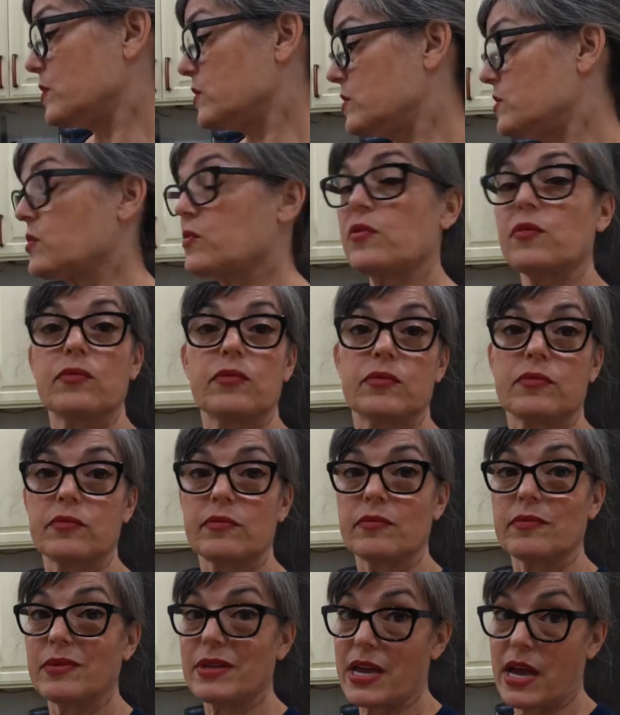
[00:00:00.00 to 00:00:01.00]
So
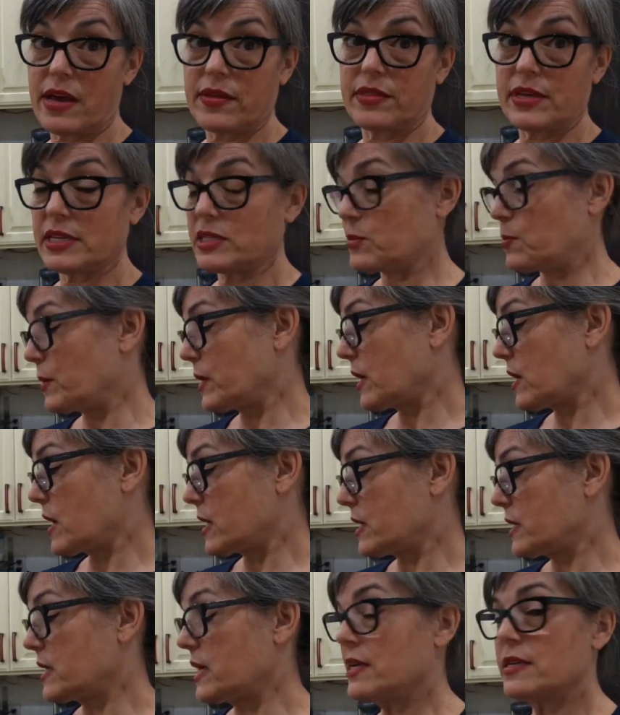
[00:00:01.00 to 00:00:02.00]
yeah, that's been
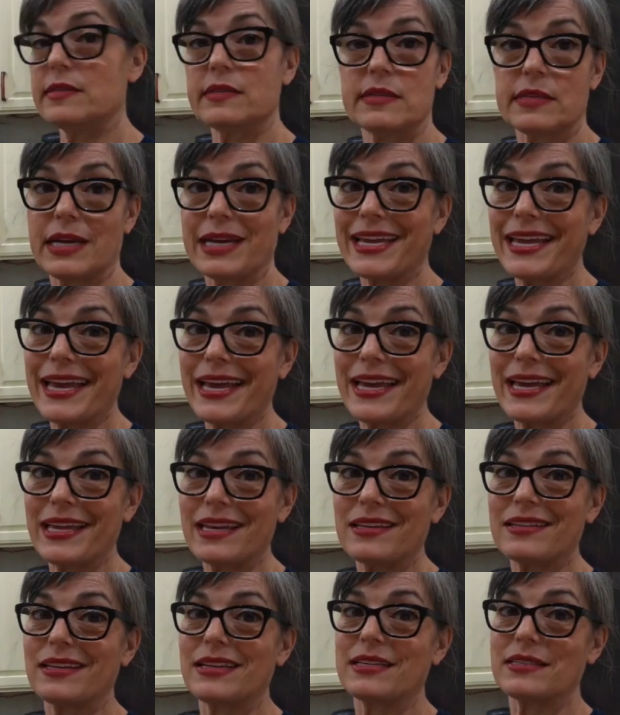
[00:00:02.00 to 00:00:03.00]
kind of nice.
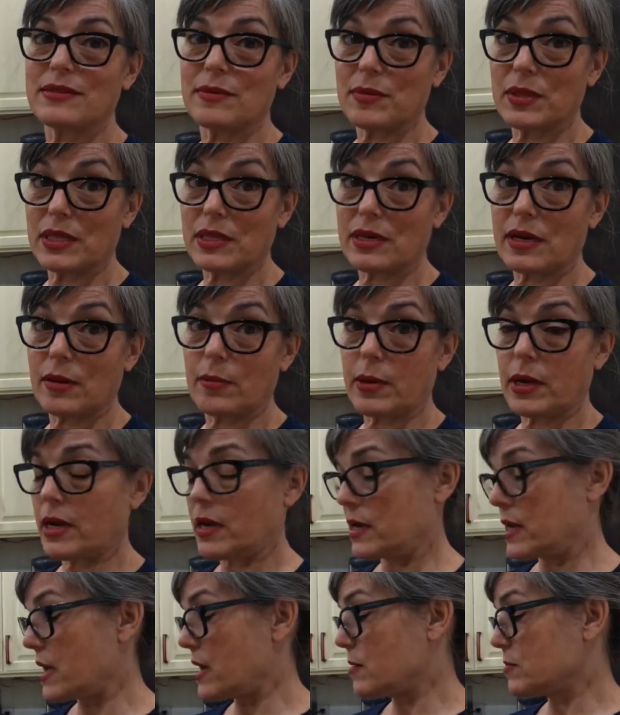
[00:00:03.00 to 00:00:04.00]
Again, like something that I bought
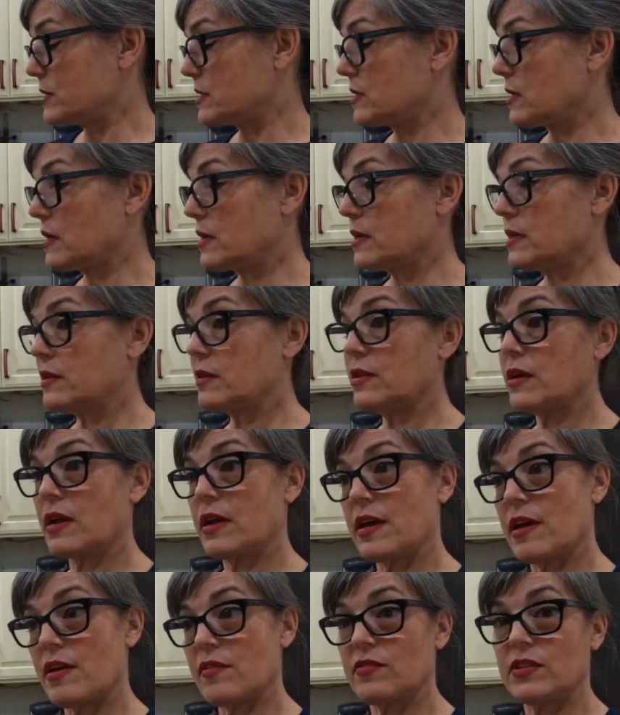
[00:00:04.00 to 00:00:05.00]
on Amazon.
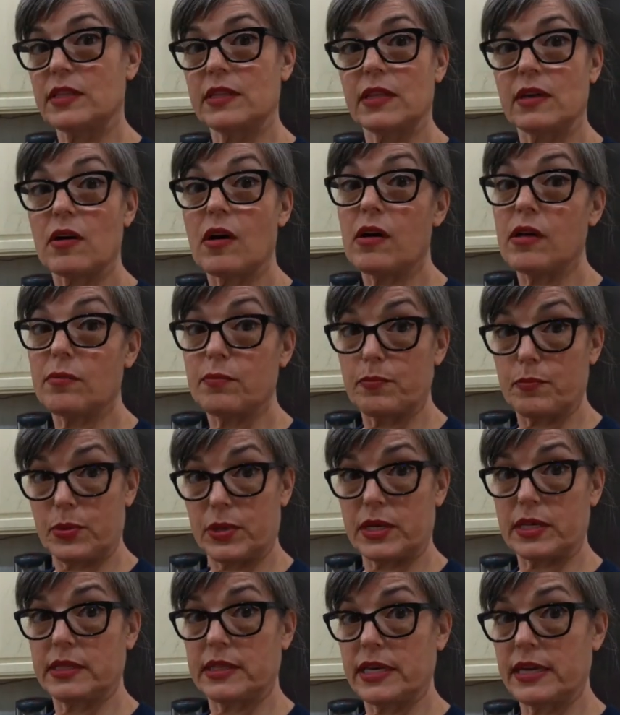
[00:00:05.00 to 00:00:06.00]
I'll
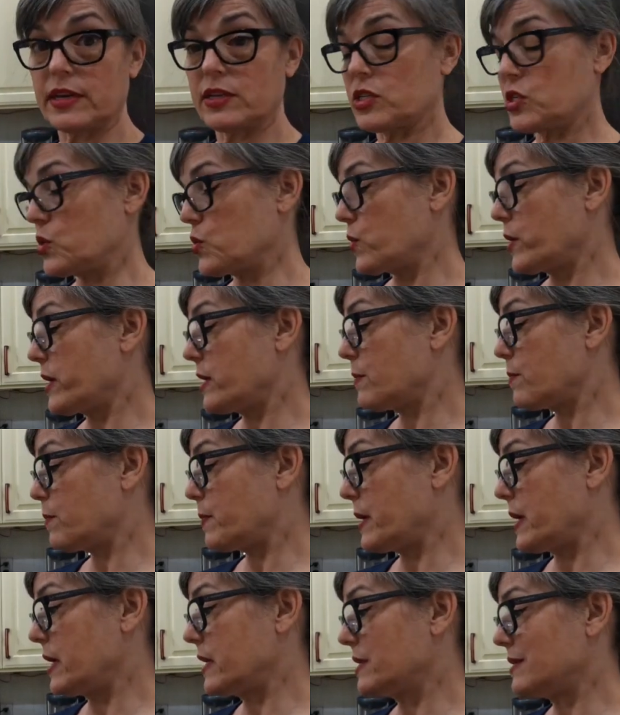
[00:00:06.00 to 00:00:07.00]
put a link to it,
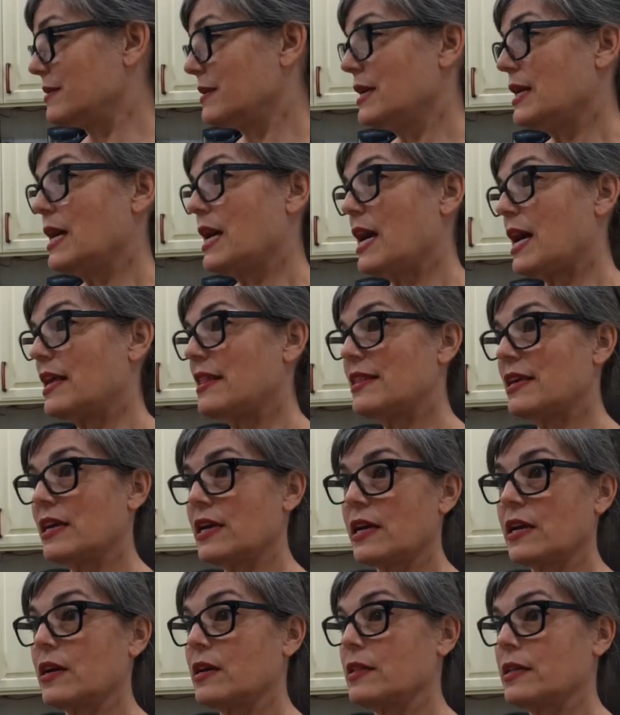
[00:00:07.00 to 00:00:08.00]
but I think
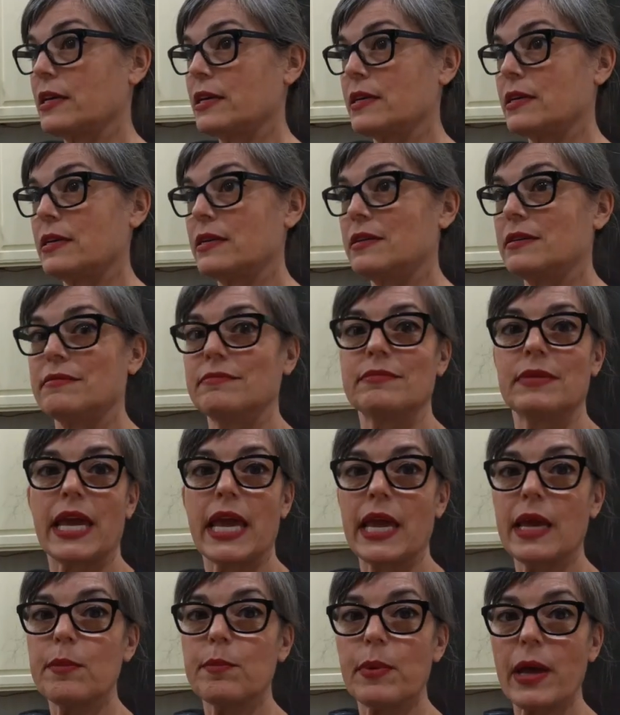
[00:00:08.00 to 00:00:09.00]
I got like a
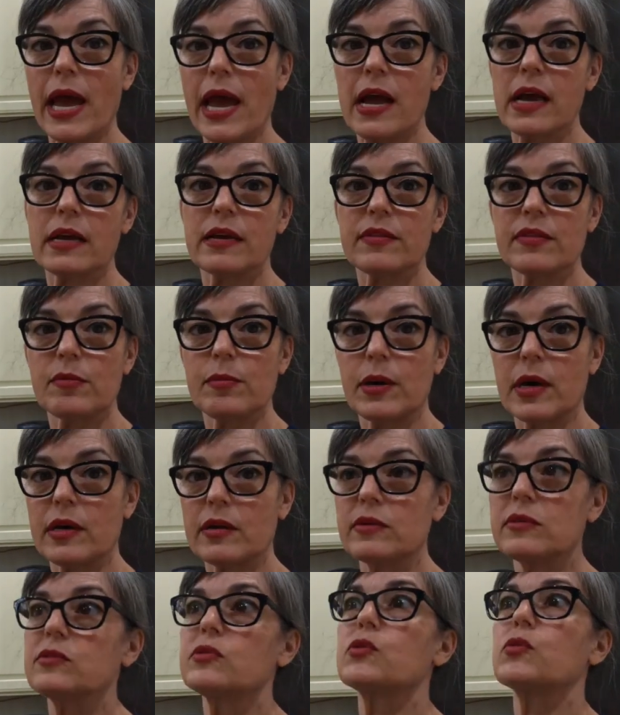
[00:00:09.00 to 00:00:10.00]
8-pack of the
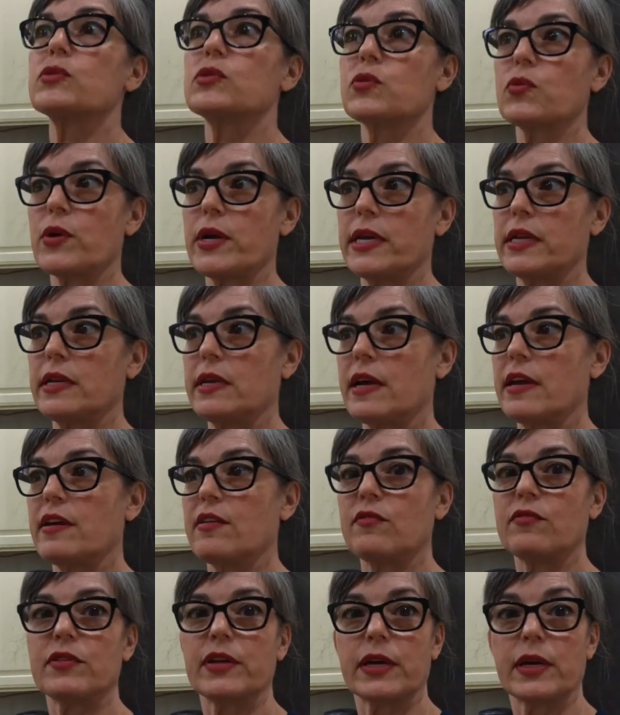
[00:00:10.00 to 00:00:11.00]
bottles, so it's great. I
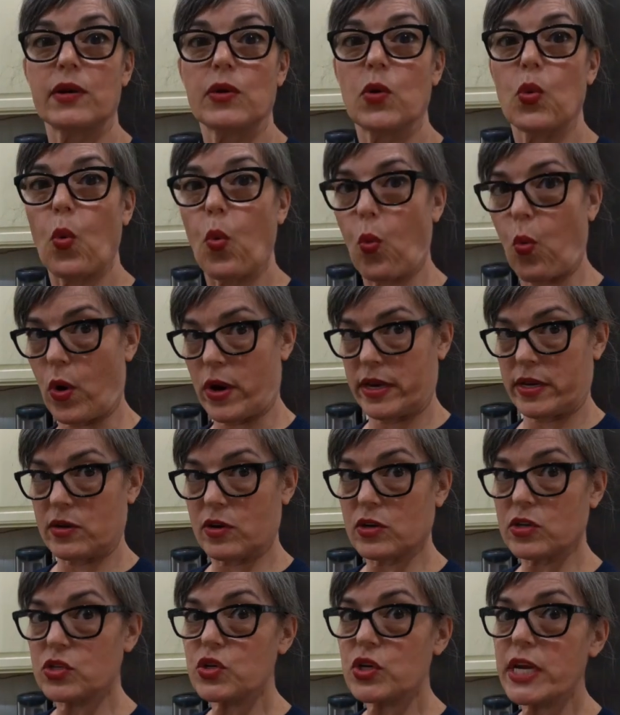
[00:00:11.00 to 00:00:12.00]
have like one in
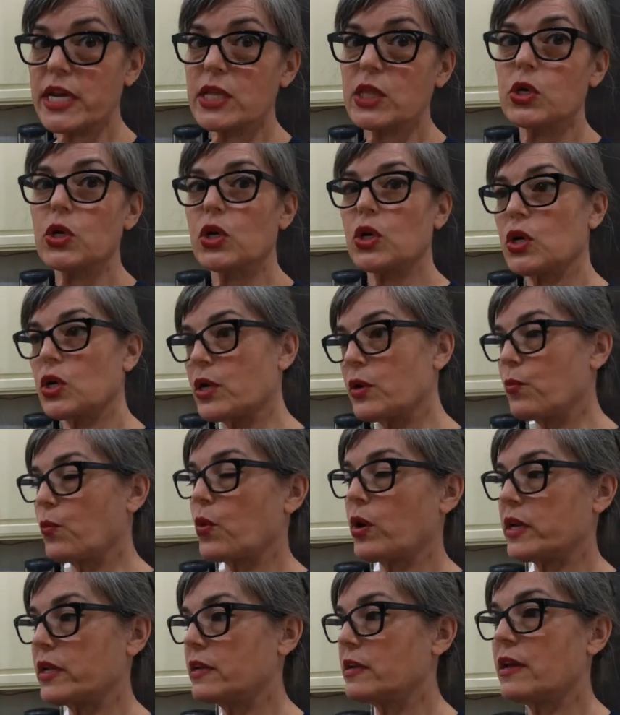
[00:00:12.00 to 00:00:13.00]
our trailer and
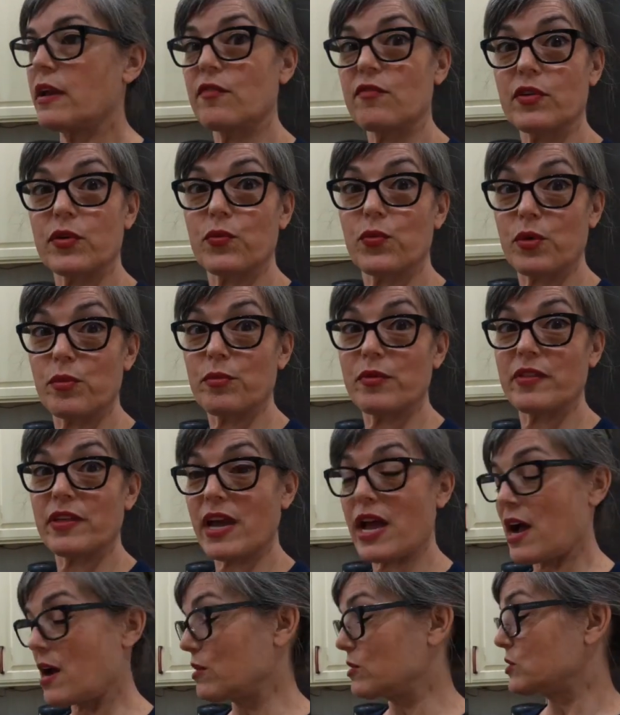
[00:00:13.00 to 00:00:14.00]
one in every room of the
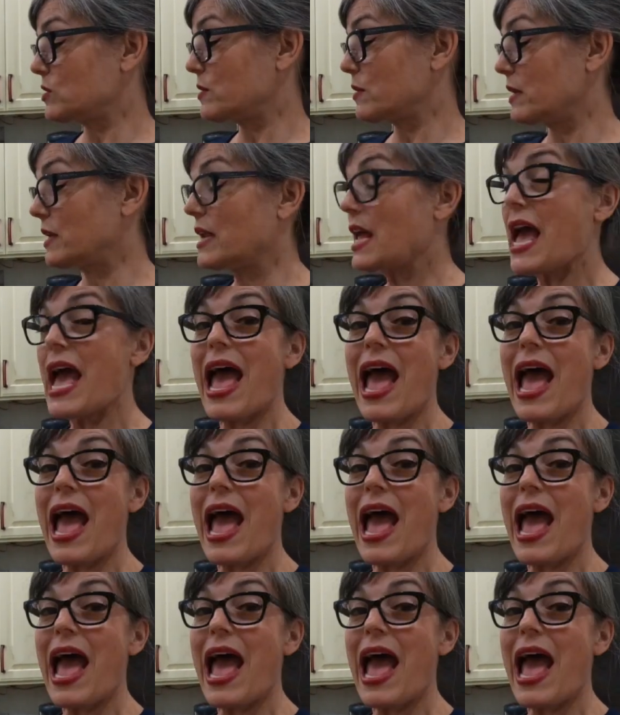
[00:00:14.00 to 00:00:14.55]
house, and